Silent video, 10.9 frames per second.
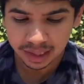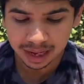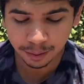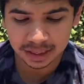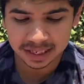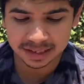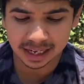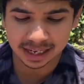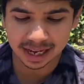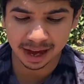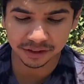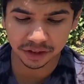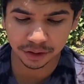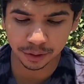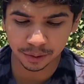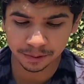It was a Sunday
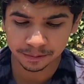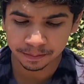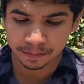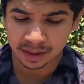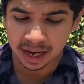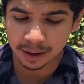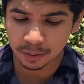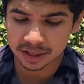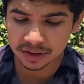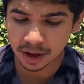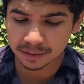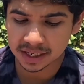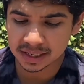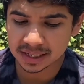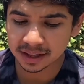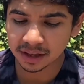afternoon, and resolved to
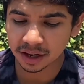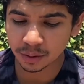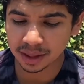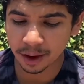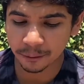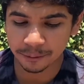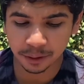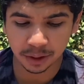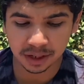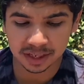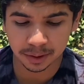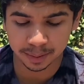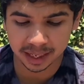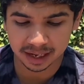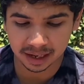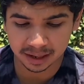sit there without food till
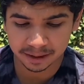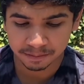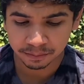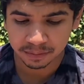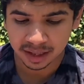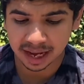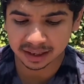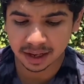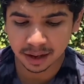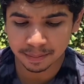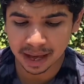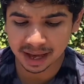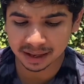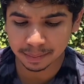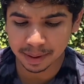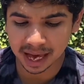midnight, and come back
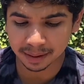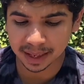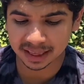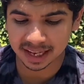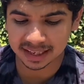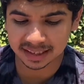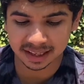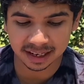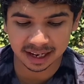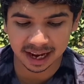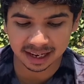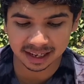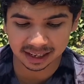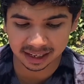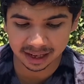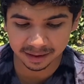and pack my things in the night
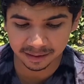and leave.